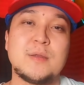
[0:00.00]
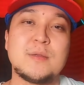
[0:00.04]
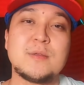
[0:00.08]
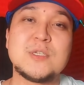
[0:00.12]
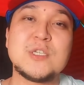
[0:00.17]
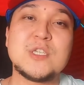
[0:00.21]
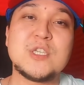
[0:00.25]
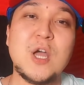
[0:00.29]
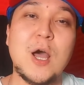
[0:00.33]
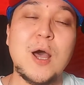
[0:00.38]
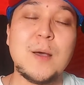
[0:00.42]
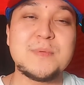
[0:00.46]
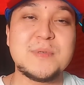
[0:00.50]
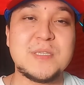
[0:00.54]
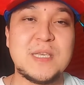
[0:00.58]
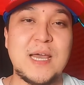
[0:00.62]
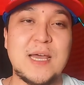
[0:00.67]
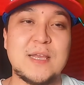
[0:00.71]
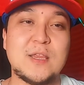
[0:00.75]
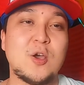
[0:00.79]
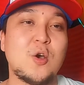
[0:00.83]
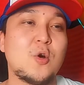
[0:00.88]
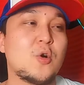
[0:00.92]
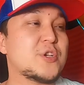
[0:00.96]
stop
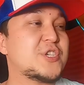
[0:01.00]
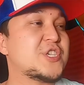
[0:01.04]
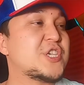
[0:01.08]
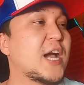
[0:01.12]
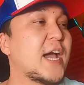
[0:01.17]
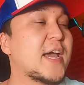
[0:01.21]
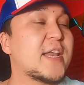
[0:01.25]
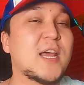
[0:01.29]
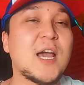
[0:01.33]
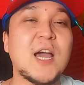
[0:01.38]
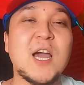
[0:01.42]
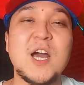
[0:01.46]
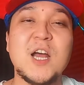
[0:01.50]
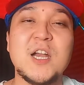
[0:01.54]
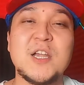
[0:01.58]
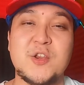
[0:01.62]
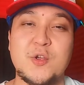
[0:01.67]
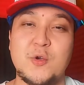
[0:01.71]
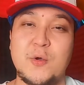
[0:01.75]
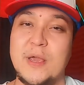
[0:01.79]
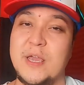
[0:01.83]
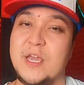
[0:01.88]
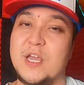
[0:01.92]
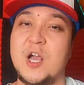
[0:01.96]
that, or China hurt
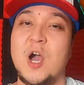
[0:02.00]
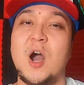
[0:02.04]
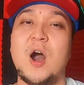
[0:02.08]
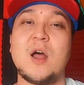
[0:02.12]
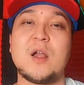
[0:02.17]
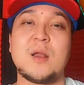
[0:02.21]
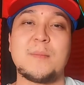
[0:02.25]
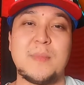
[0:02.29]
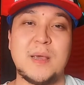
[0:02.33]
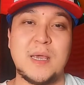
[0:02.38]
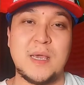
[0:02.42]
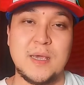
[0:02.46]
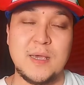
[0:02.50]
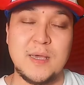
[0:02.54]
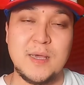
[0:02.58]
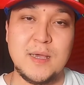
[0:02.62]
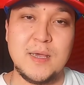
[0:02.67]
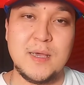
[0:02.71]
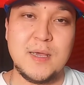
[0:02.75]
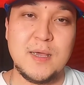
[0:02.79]
your economy.